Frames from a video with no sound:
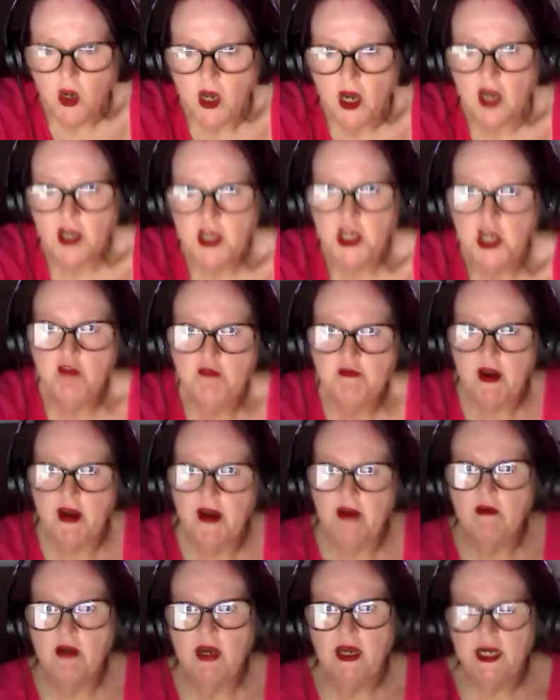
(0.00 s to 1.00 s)
Are you
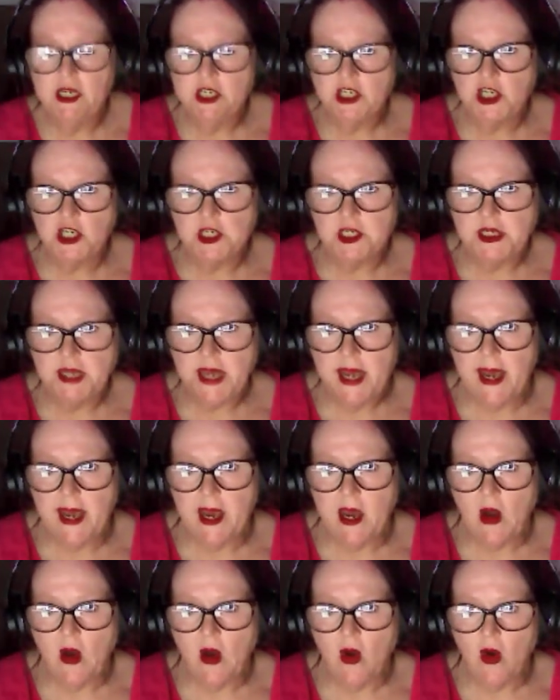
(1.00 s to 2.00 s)
very religious
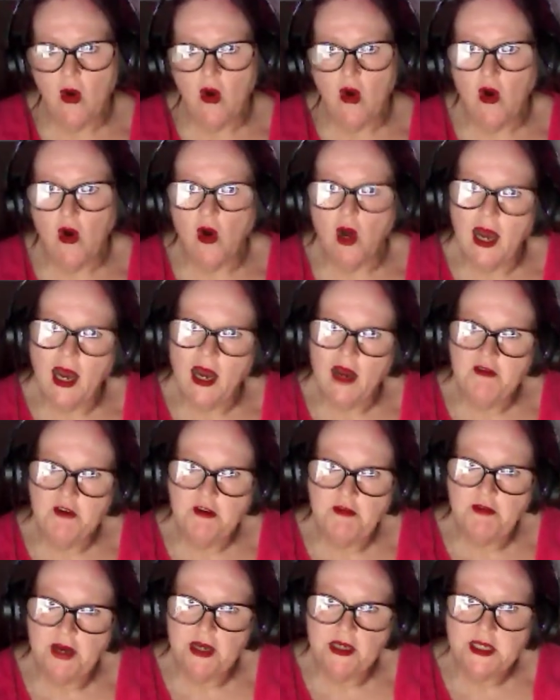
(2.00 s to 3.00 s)
now, or how have
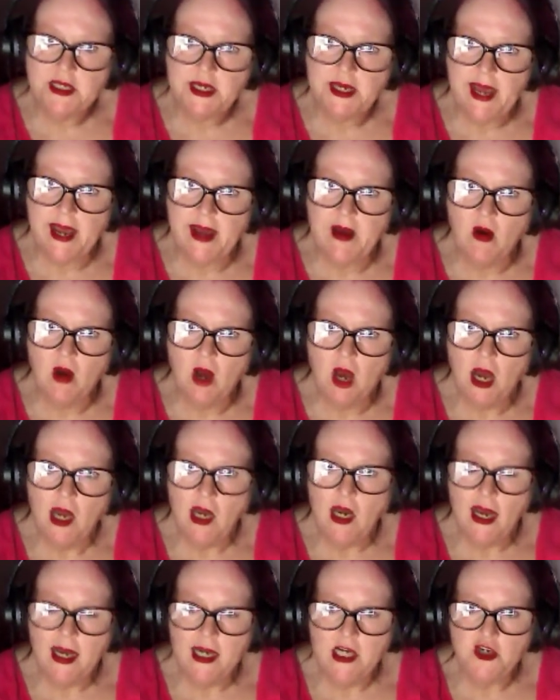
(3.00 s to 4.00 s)
you found it now
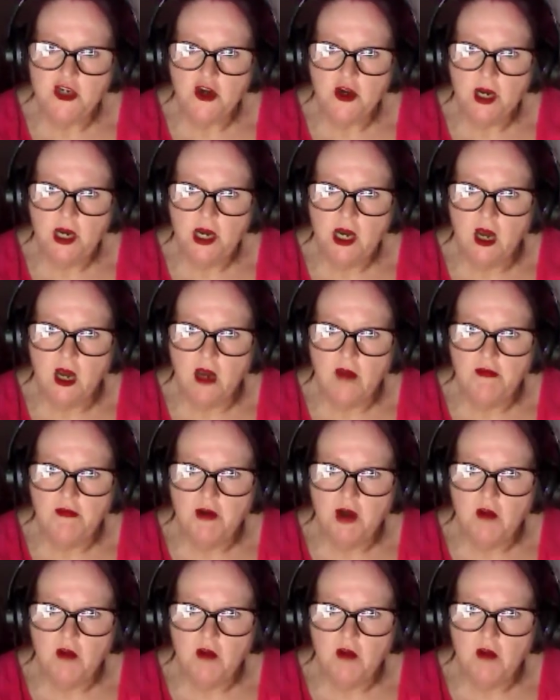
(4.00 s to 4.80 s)
later on in life,